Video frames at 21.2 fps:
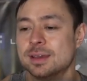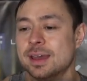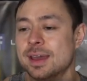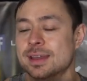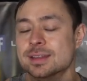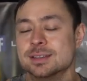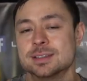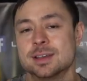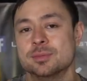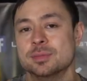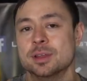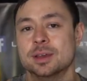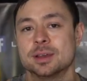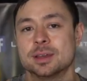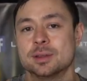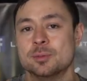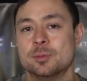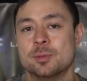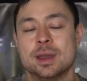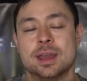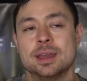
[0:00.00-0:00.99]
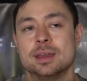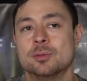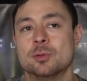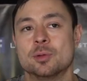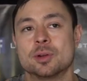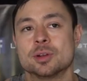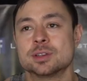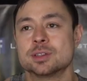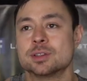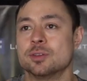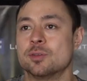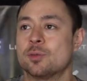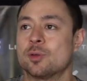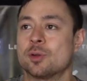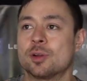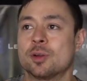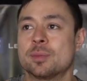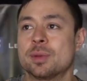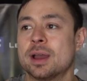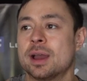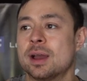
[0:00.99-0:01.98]
ends up looking way worse than the
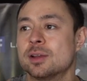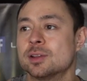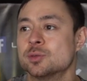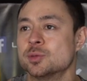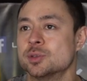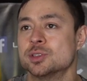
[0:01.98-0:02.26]
400 pounds,